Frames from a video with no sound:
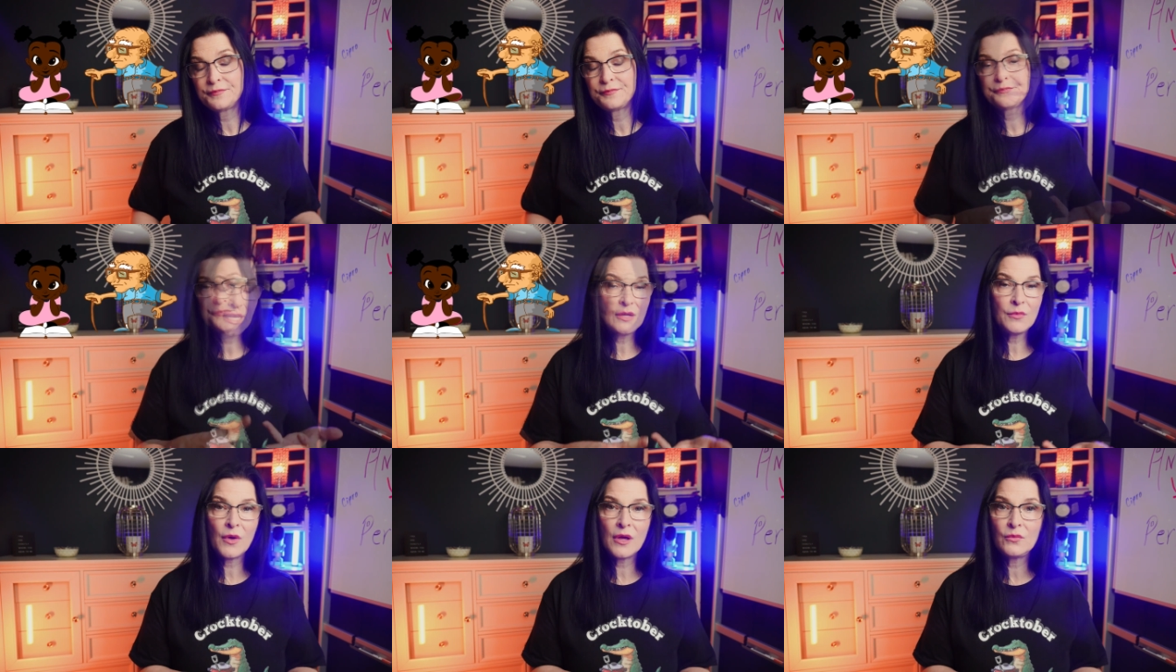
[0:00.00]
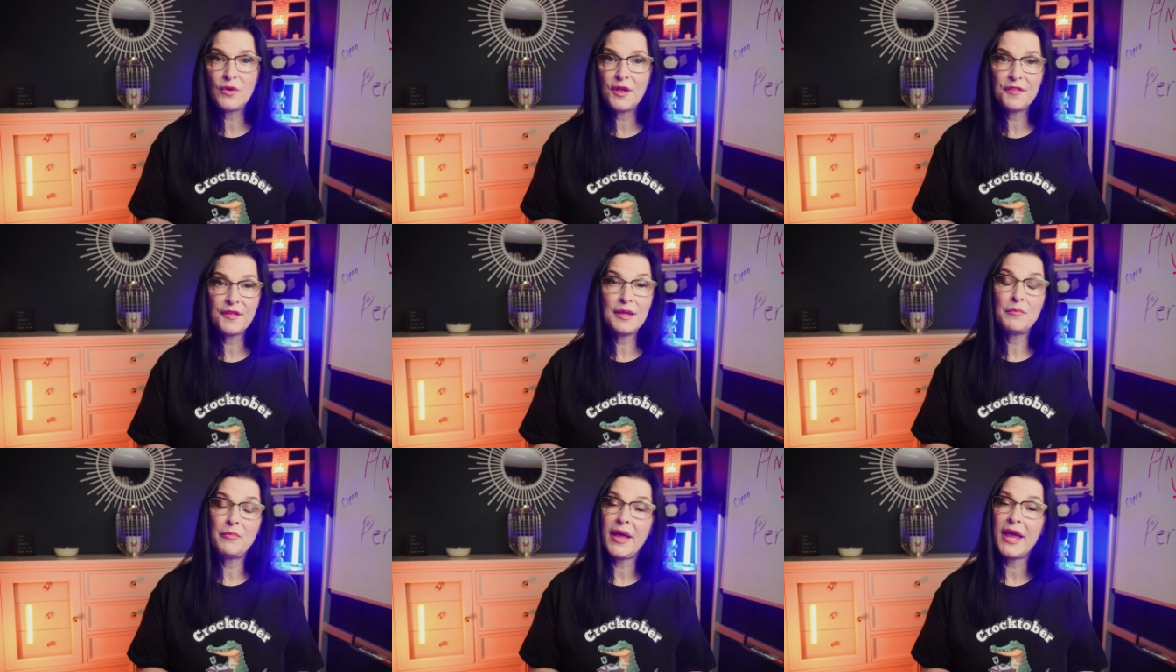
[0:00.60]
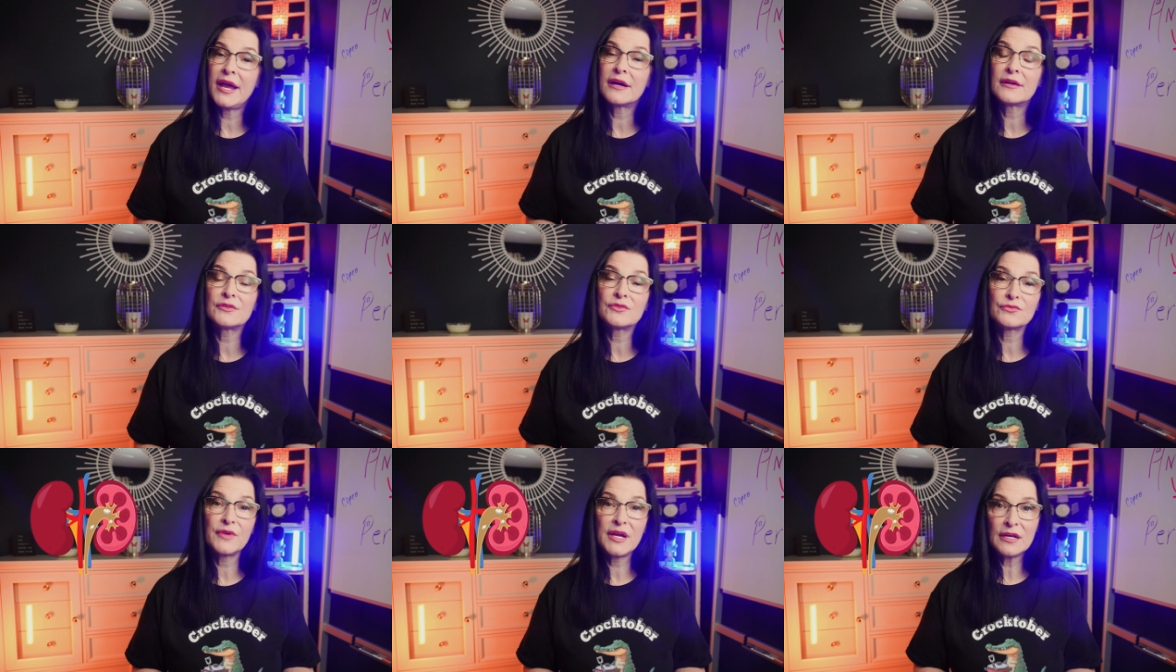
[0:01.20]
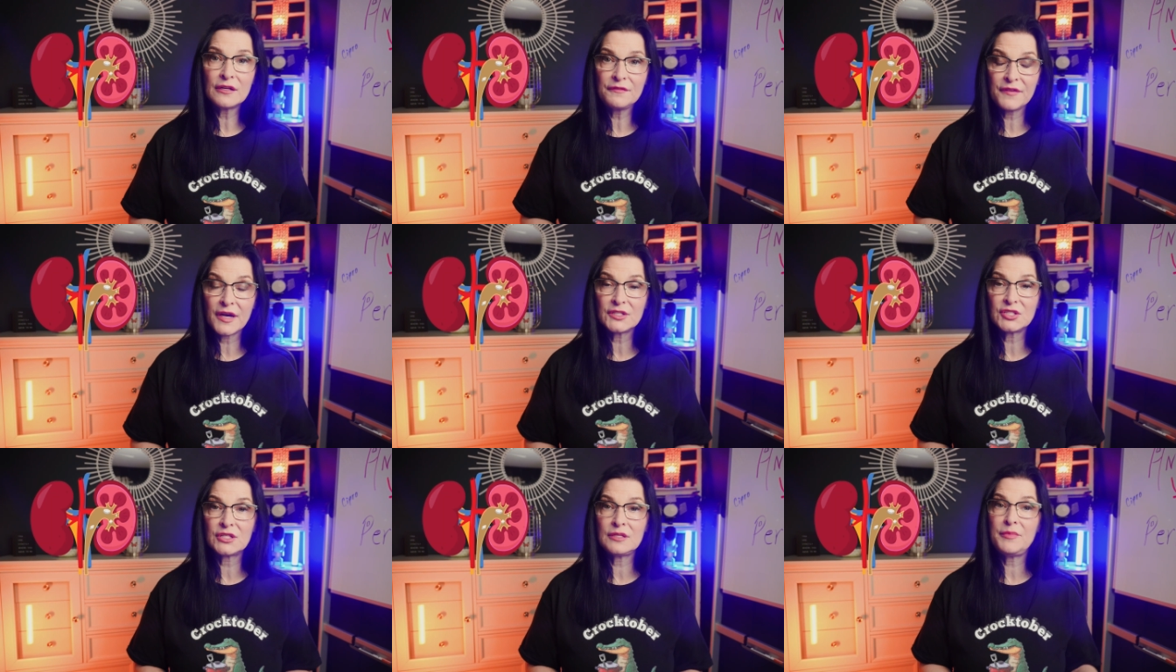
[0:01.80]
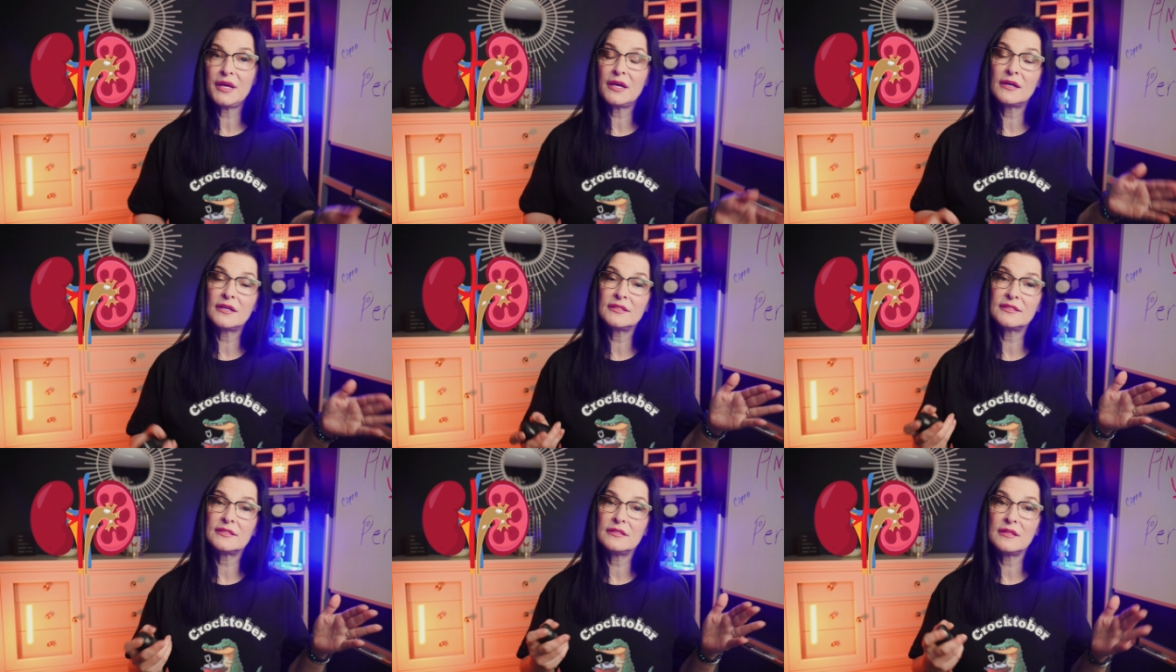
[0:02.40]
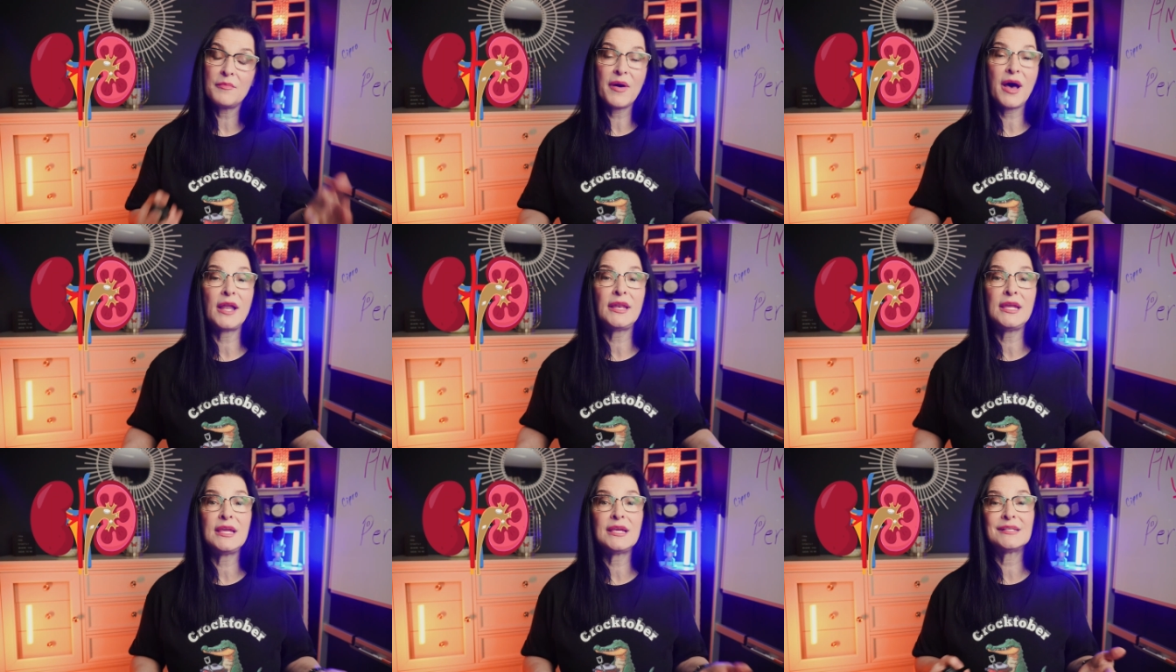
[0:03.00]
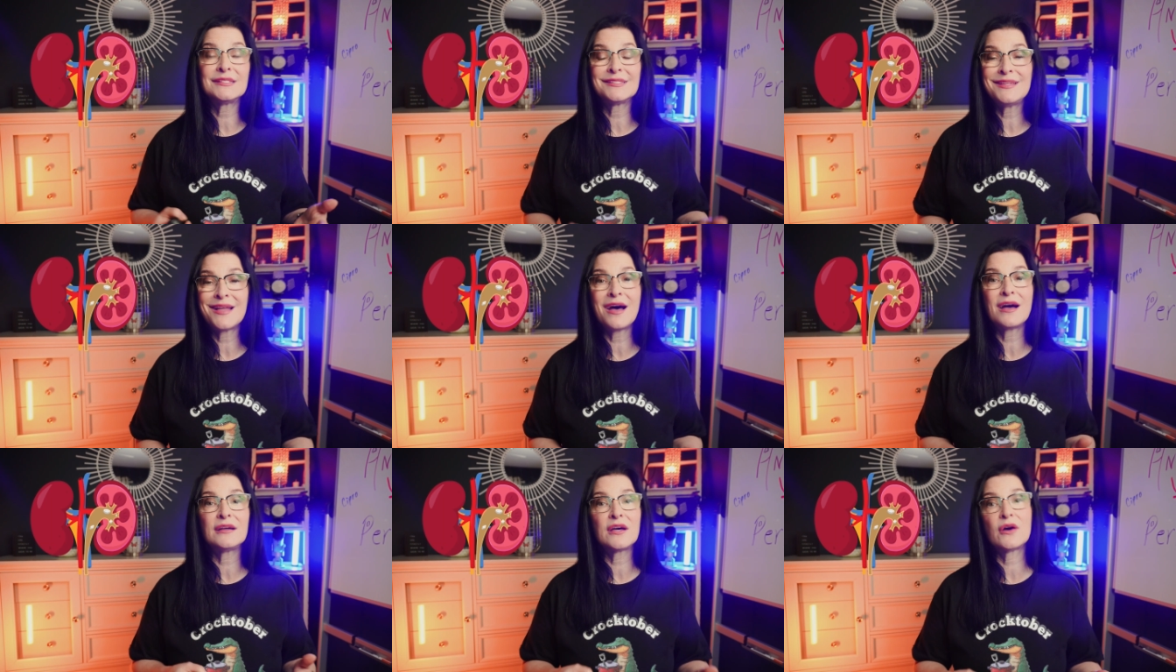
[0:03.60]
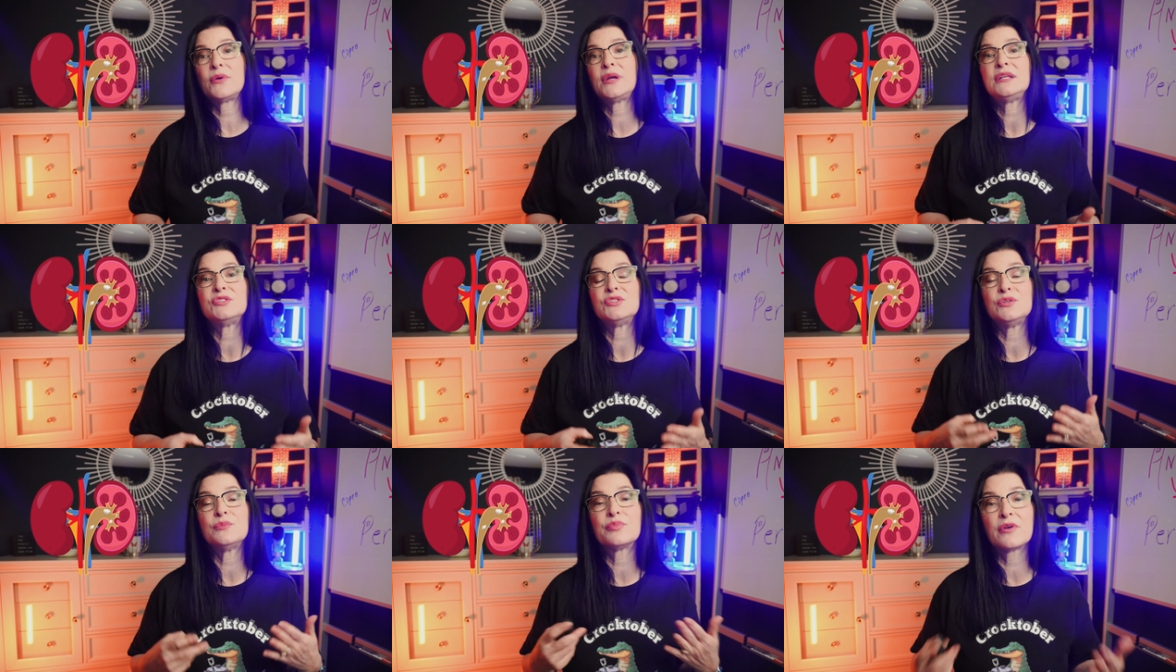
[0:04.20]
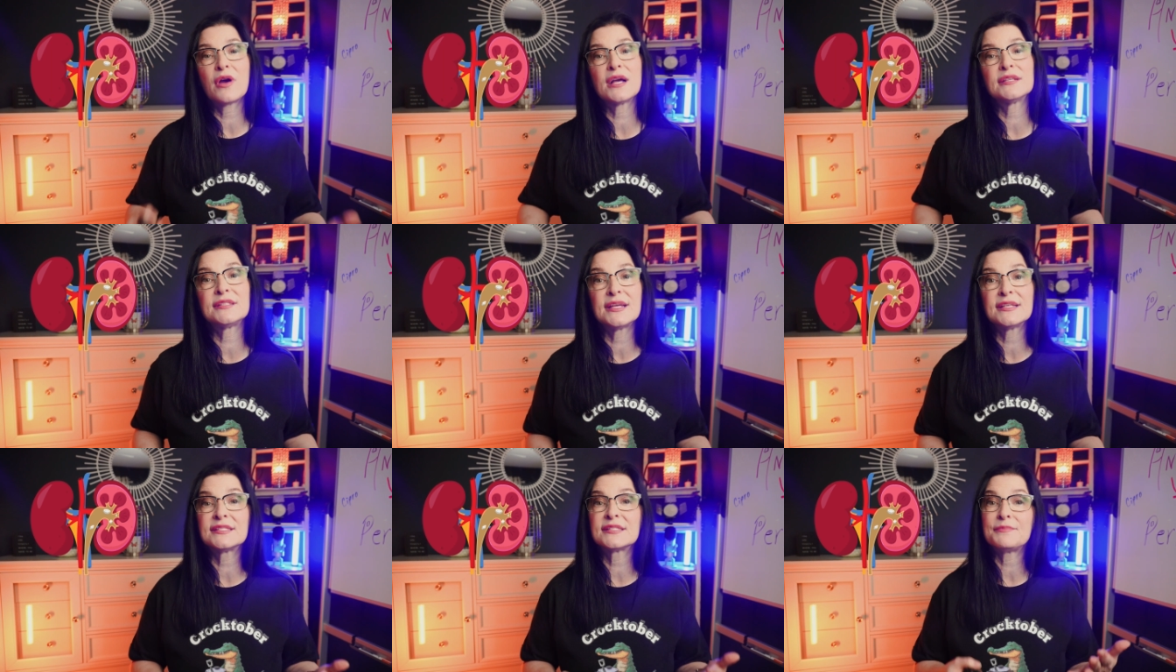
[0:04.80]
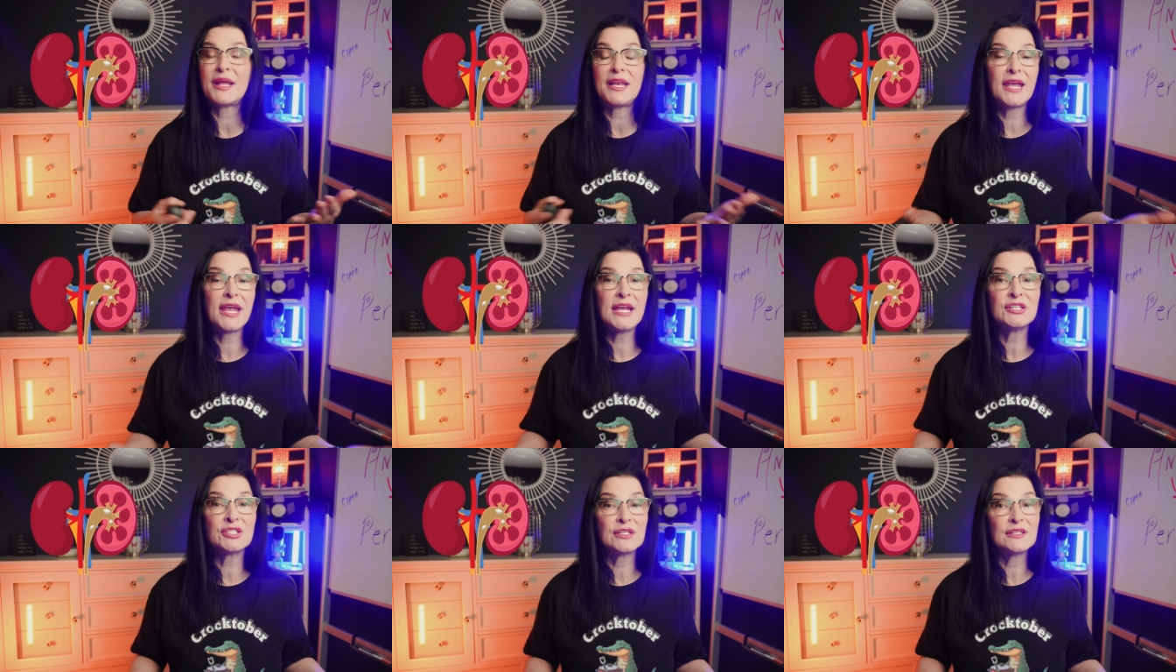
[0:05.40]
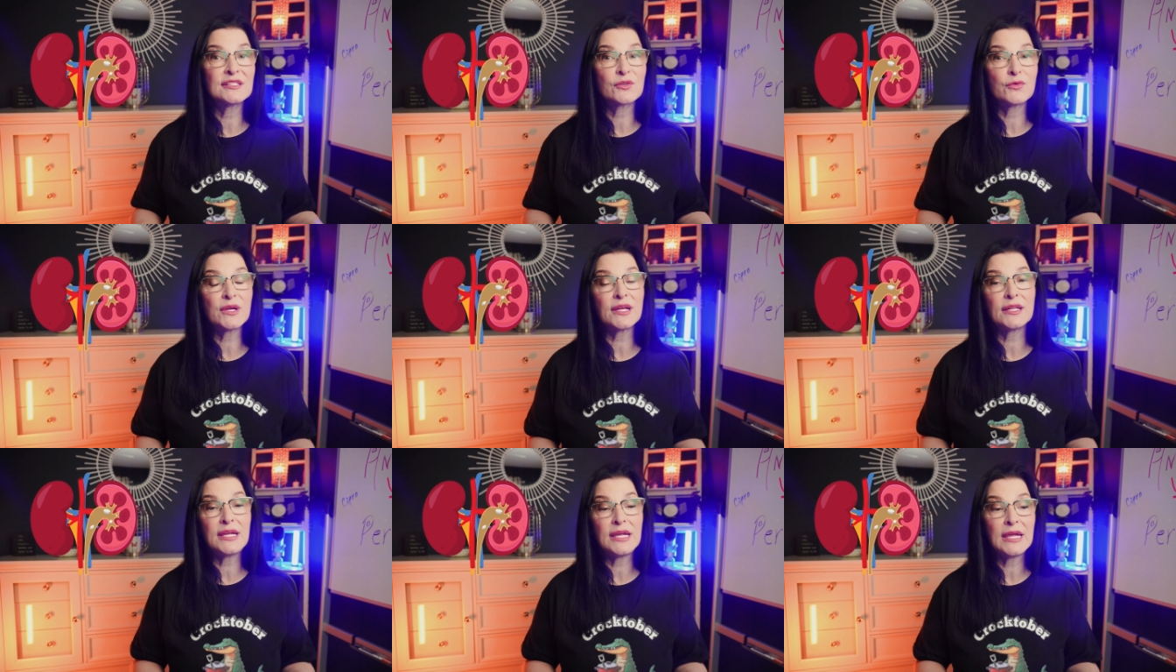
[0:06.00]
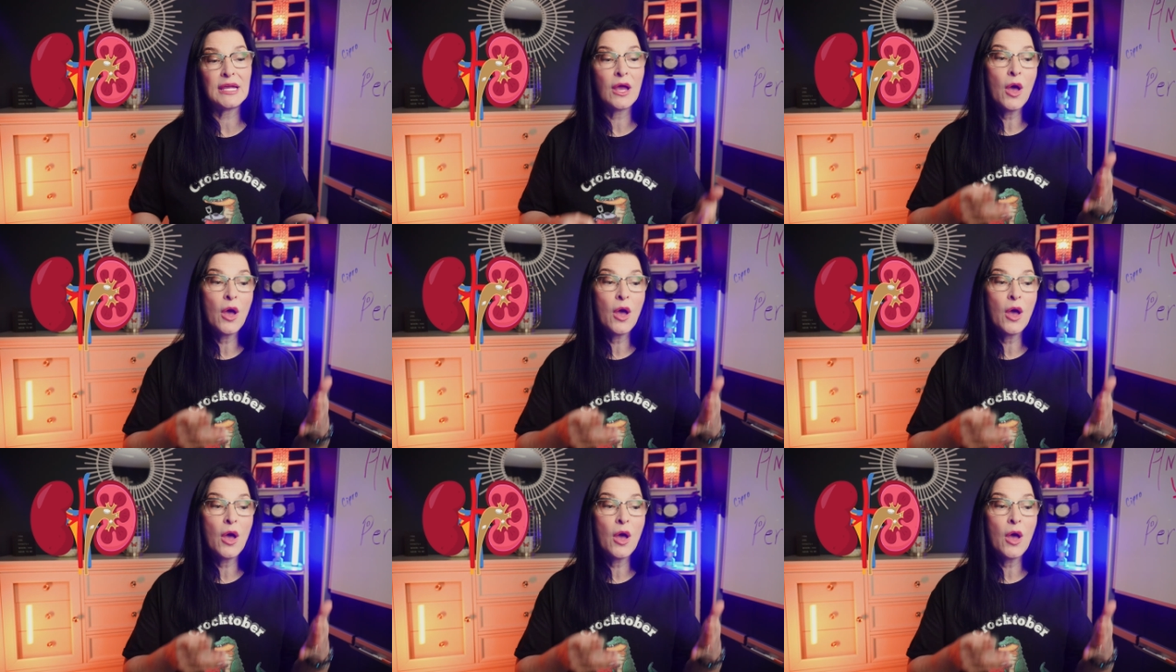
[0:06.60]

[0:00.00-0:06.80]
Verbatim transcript: anyone with impaired renal function because the body is not going to process medication as quickly